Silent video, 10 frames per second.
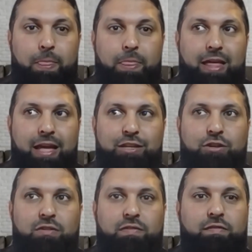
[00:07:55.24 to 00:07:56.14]
then
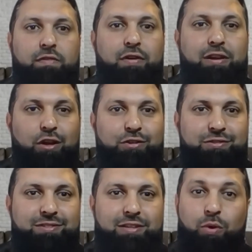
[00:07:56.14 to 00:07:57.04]
you're going to feel very
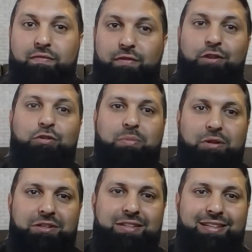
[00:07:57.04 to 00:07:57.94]
lost and quite
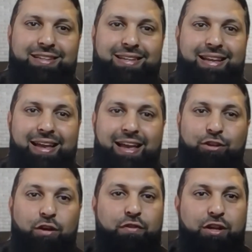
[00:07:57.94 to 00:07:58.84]
vulnerable and
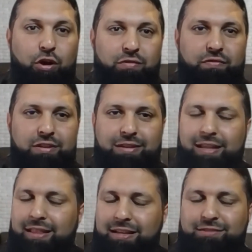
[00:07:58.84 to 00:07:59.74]
not very confident.
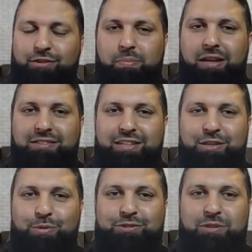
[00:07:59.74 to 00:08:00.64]
And that's not a place that
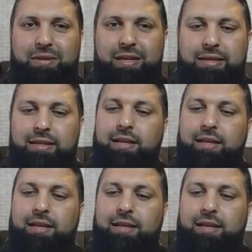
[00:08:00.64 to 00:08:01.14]
you want to be in.